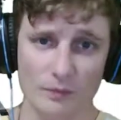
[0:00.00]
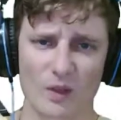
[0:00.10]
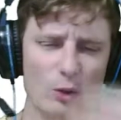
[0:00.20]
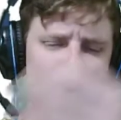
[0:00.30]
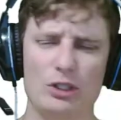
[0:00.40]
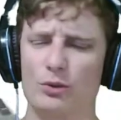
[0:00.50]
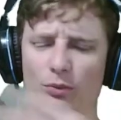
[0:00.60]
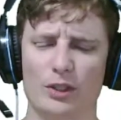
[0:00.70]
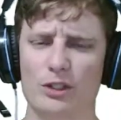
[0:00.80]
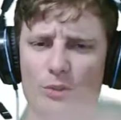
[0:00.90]
When
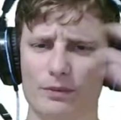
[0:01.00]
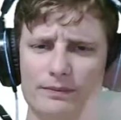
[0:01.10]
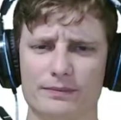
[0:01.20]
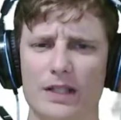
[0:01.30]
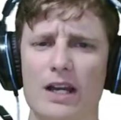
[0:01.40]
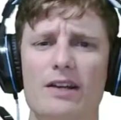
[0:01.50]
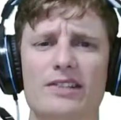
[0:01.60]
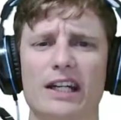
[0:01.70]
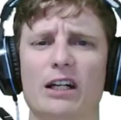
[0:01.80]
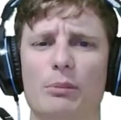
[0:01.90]
you're
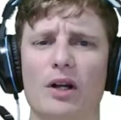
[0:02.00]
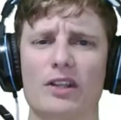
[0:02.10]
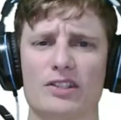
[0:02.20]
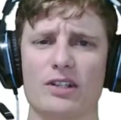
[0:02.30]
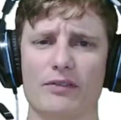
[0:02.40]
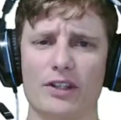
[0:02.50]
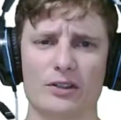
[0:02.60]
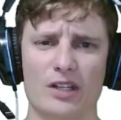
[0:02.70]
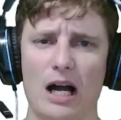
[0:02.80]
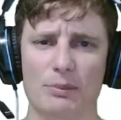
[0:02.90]
setting up all this stuff,
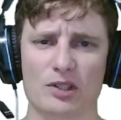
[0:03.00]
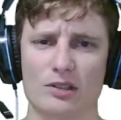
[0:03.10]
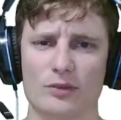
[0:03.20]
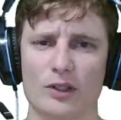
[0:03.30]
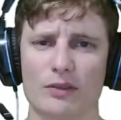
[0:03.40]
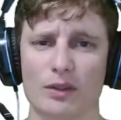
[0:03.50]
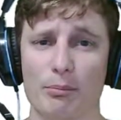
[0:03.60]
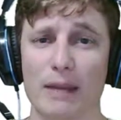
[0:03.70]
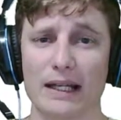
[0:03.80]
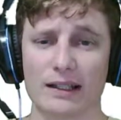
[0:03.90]
there's options for different
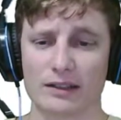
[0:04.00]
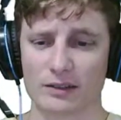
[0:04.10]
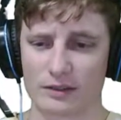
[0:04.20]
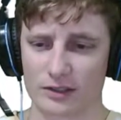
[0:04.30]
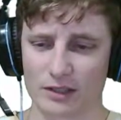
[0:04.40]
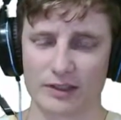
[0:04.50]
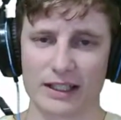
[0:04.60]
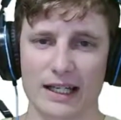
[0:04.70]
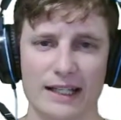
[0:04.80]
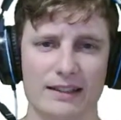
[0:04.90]
mailing stuff like
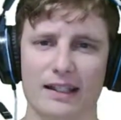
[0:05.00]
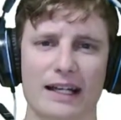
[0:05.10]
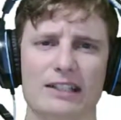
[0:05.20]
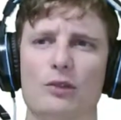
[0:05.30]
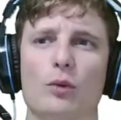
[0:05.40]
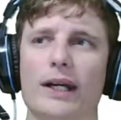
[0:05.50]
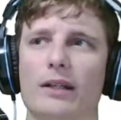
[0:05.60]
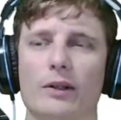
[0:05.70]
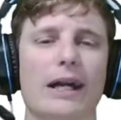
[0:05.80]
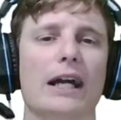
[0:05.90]
that. I did
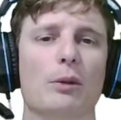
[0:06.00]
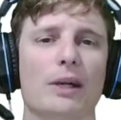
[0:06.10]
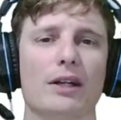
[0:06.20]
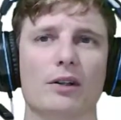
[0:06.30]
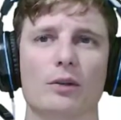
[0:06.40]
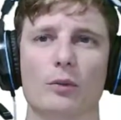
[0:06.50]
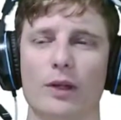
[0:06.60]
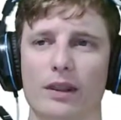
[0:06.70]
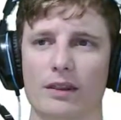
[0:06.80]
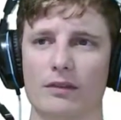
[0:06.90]
regular air mail
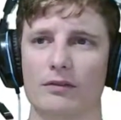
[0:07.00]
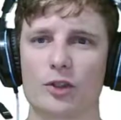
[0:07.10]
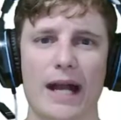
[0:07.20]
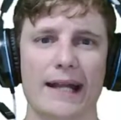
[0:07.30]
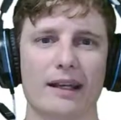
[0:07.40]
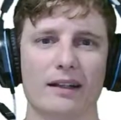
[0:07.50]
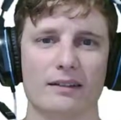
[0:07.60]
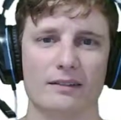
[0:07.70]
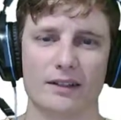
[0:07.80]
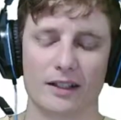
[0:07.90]
with tracking.
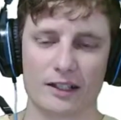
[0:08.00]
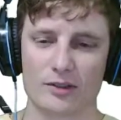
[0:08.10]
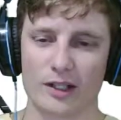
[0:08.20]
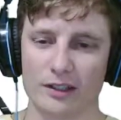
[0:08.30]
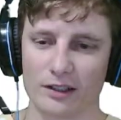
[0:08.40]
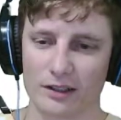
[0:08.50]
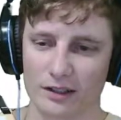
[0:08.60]
That's what I did.